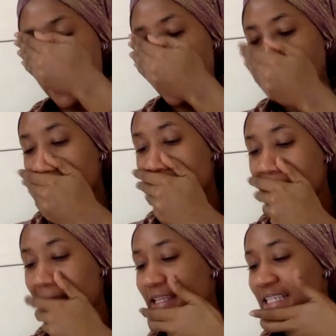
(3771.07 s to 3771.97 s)
and
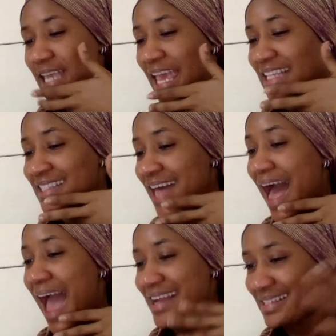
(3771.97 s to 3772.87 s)
make this
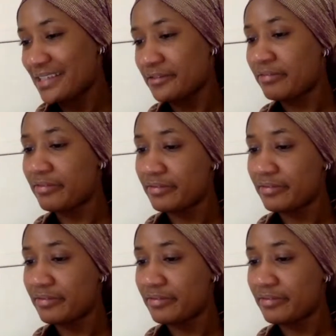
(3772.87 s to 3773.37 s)
interactive.